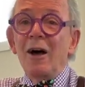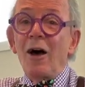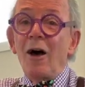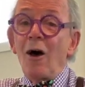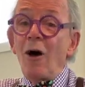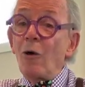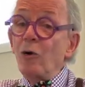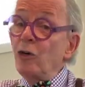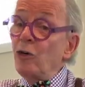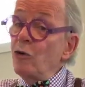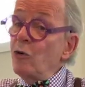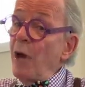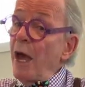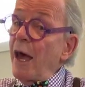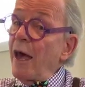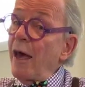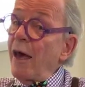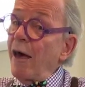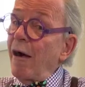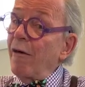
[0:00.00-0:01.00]
Oh, you
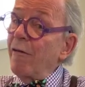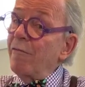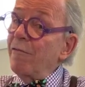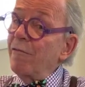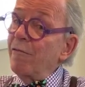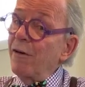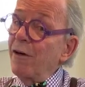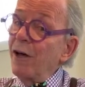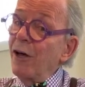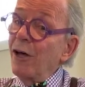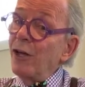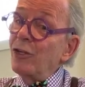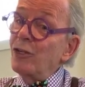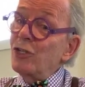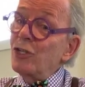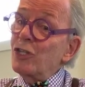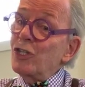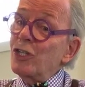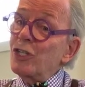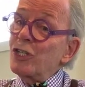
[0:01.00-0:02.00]
have
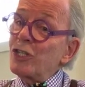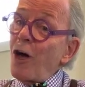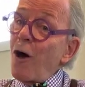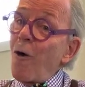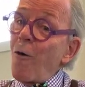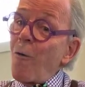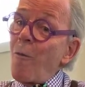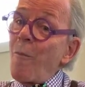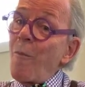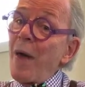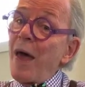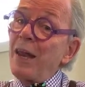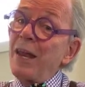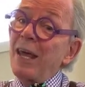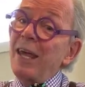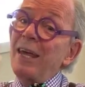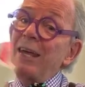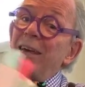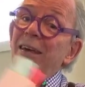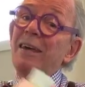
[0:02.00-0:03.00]
so
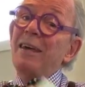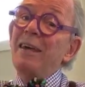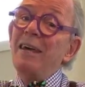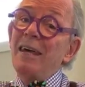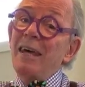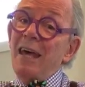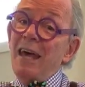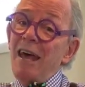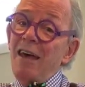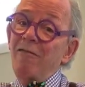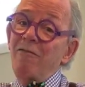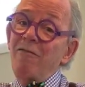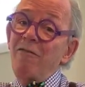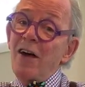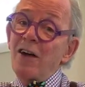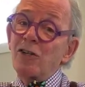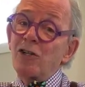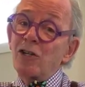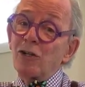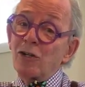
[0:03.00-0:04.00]
many
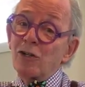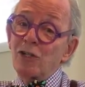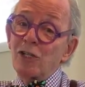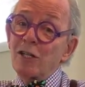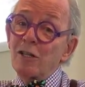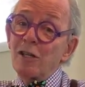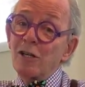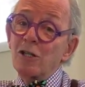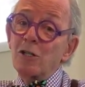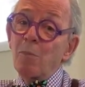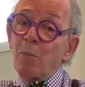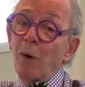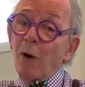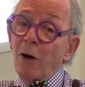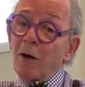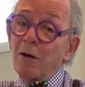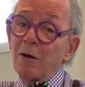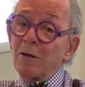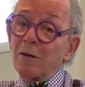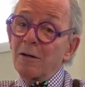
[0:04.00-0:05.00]
adventures in this
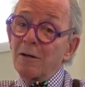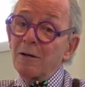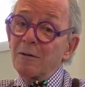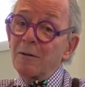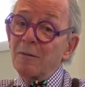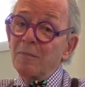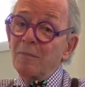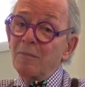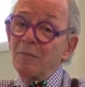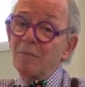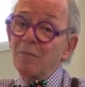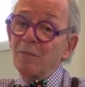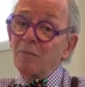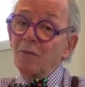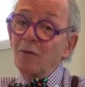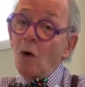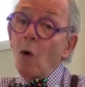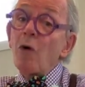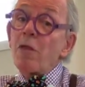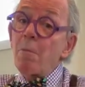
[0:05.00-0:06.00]
book,
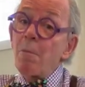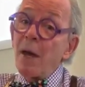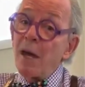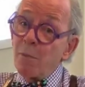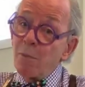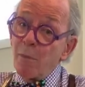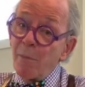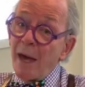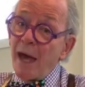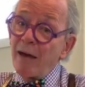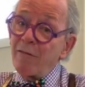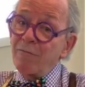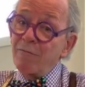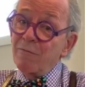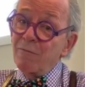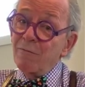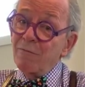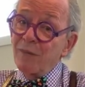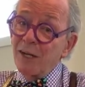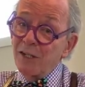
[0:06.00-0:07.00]
or the paperback
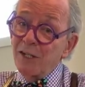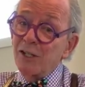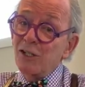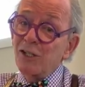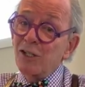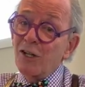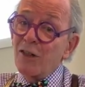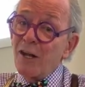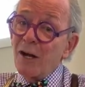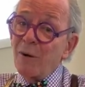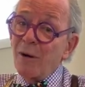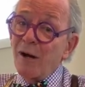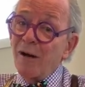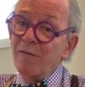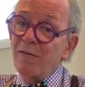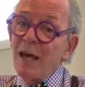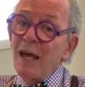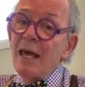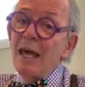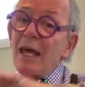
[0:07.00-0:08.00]
edition thereof.
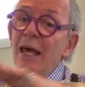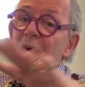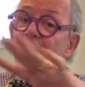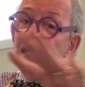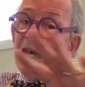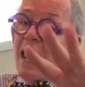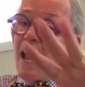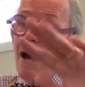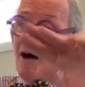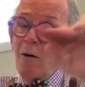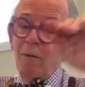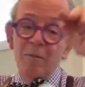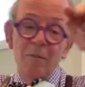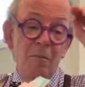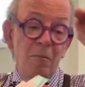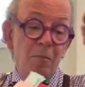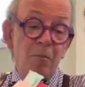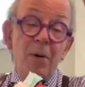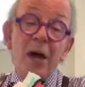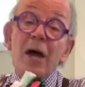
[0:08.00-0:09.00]
Now,
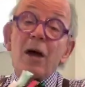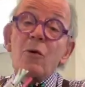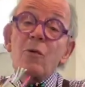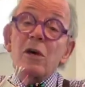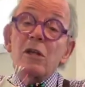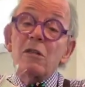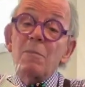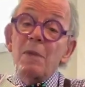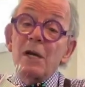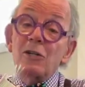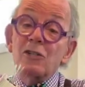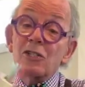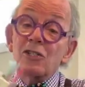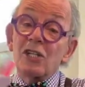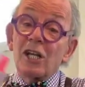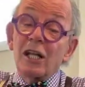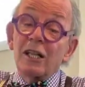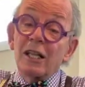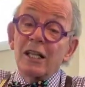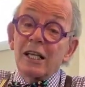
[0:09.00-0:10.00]
bear with me just
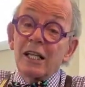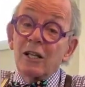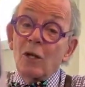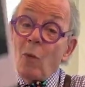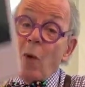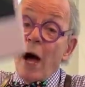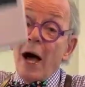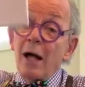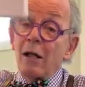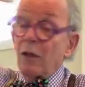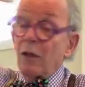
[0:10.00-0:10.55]
a little while